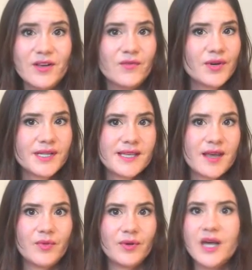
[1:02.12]
for
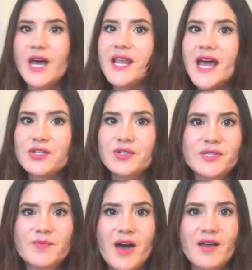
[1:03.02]
example, a national
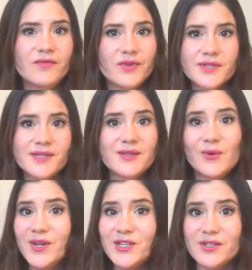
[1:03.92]
spot versus a
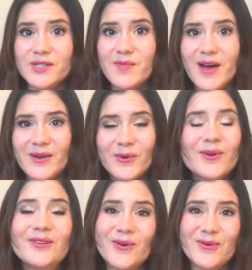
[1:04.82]
regional spot or
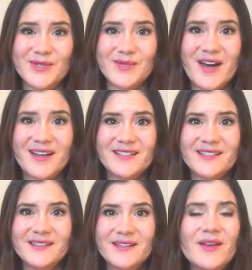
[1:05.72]
a local spot.
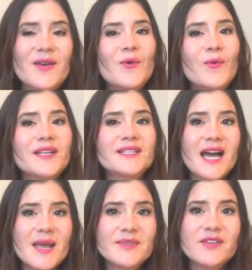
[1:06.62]
What
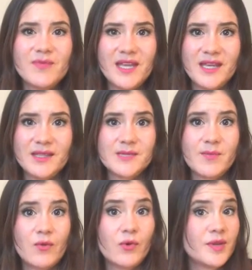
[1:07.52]
types of media the
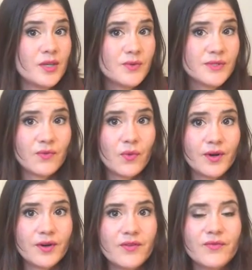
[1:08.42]
spot will be used
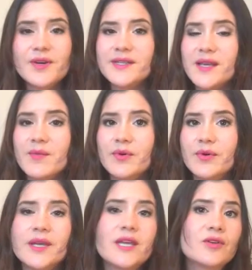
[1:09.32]
for
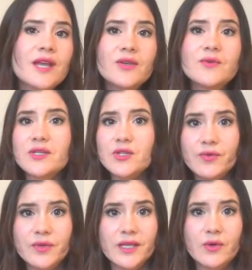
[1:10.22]
example, internet usage
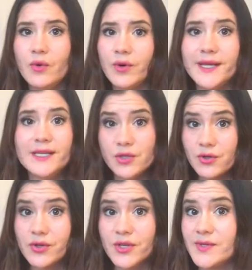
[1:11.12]
only or
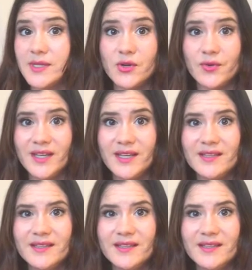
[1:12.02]
internal usage only.